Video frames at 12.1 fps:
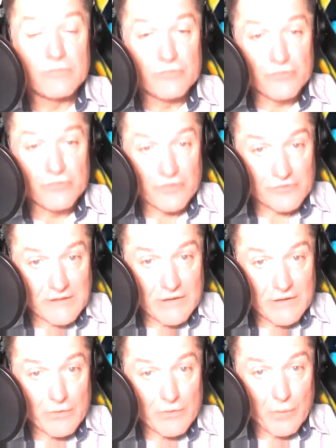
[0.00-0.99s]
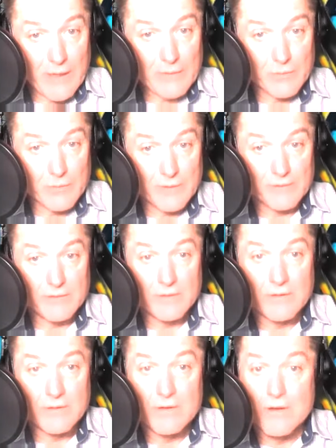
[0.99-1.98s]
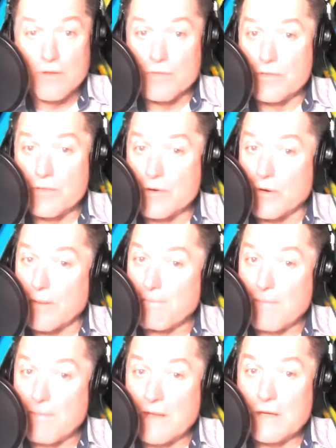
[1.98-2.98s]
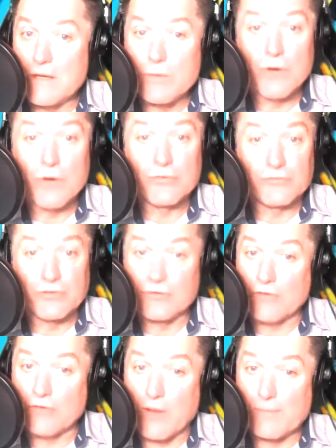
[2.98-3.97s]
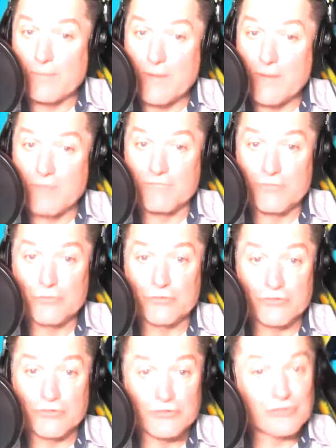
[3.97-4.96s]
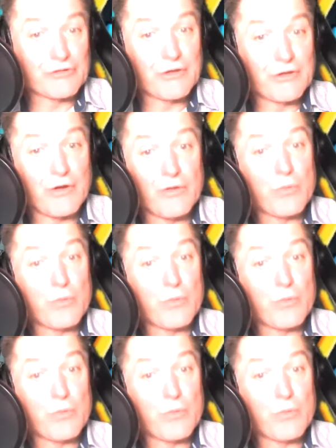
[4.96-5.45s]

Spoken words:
just get on the right one. There are many roads to the top of Mount Fuji. Just get on the